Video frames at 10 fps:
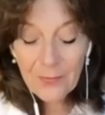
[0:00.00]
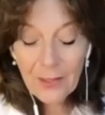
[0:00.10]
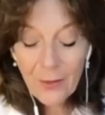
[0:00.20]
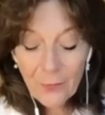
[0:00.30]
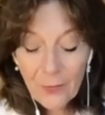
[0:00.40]

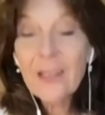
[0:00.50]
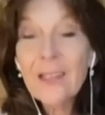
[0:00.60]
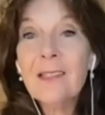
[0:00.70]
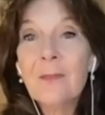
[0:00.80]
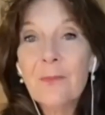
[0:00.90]
a
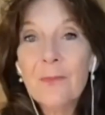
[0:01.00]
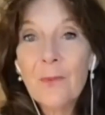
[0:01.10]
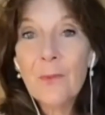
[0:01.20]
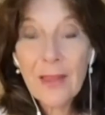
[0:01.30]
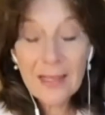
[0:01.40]
verse
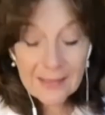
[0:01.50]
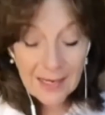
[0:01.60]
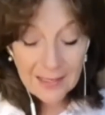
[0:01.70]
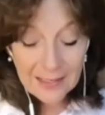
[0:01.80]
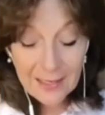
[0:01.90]
with
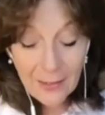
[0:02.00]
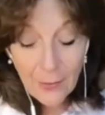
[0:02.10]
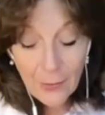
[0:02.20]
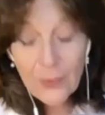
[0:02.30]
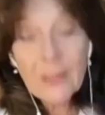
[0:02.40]
exactly
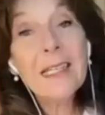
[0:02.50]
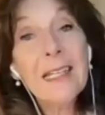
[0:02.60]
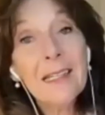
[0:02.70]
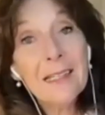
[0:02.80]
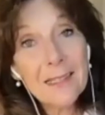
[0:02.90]

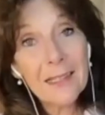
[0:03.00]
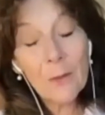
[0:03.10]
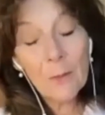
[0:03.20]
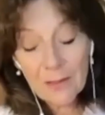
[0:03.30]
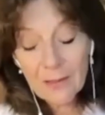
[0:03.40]
30
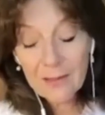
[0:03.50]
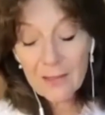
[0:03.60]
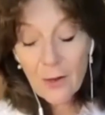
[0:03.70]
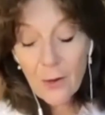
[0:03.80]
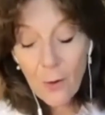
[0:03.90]
syllables
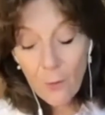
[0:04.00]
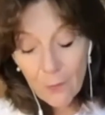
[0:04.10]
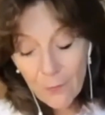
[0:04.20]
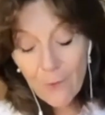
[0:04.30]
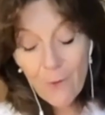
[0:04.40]
over
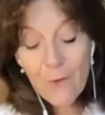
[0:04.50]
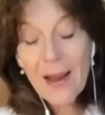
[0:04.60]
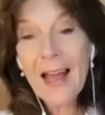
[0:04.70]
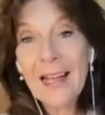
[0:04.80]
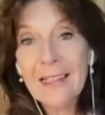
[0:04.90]
4
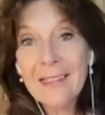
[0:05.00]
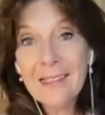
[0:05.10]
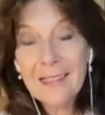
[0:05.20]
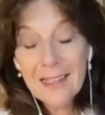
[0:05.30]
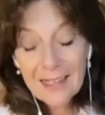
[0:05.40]

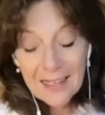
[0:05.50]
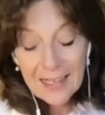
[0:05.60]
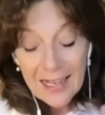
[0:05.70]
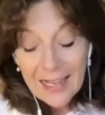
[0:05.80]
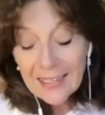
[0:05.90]
lines,
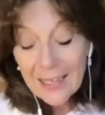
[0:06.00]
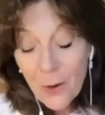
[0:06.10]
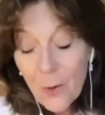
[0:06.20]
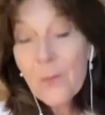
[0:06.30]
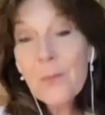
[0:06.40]
and I
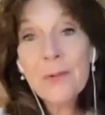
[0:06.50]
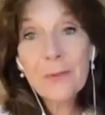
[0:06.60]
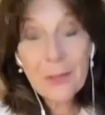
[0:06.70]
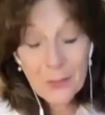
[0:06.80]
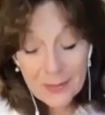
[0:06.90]
hope
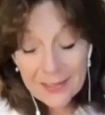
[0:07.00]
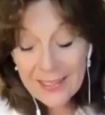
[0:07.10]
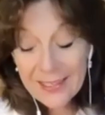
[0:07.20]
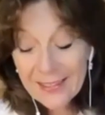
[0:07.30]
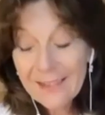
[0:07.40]
you will
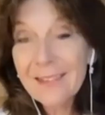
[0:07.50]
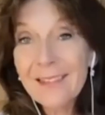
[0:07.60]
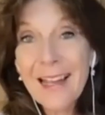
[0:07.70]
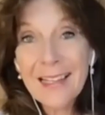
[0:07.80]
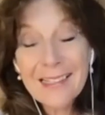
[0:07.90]
hear
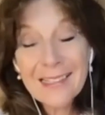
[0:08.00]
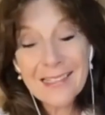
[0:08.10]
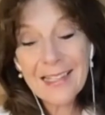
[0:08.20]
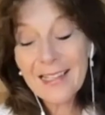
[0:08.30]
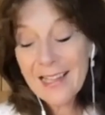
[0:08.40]
and
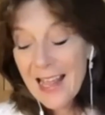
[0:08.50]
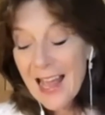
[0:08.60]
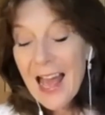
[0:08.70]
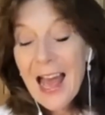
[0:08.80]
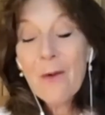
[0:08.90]
see
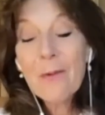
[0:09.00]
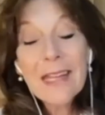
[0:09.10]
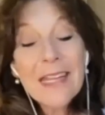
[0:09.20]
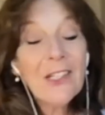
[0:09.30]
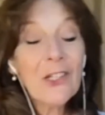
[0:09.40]
how
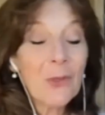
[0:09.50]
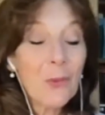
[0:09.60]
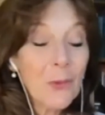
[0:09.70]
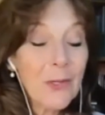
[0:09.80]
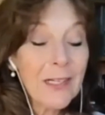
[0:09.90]
each
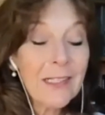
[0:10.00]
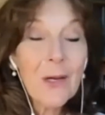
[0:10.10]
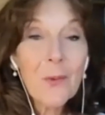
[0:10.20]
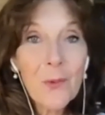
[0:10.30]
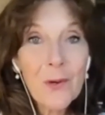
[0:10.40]
word
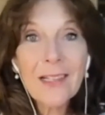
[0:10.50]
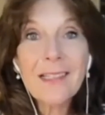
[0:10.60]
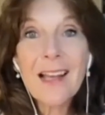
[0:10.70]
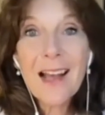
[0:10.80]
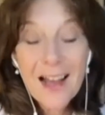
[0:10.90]

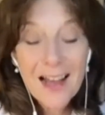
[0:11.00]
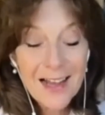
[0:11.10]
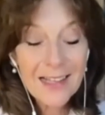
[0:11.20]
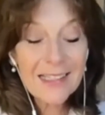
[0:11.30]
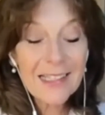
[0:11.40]
works
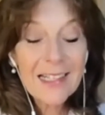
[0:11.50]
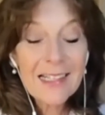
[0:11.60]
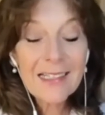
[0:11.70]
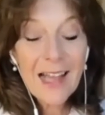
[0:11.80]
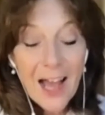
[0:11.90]
hard
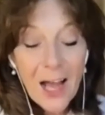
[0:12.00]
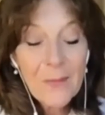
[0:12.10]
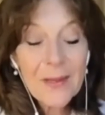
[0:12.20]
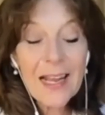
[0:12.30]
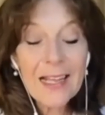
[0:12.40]
to
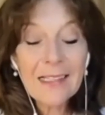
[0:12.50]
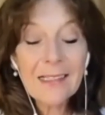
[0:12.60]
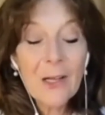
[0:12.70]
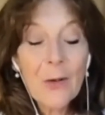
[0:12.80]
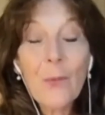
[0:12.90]

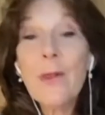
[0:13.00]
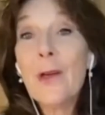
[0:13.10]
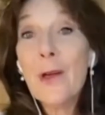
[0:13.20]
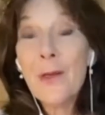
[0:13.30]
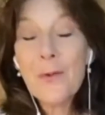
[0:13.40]
harmonize with
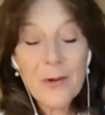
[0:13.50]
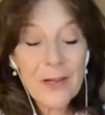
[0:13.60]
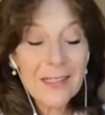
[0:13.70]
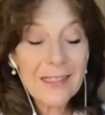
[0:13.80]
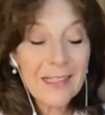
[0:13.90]
other
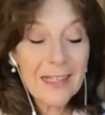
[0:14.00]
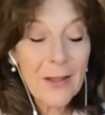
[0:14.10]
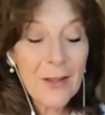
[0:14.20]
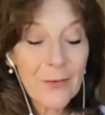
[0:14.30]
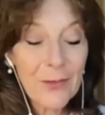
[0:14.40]
words
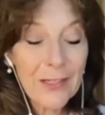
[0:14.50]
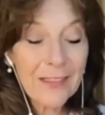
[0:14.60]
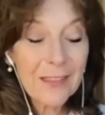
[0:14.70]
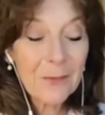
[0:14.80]
in the verse.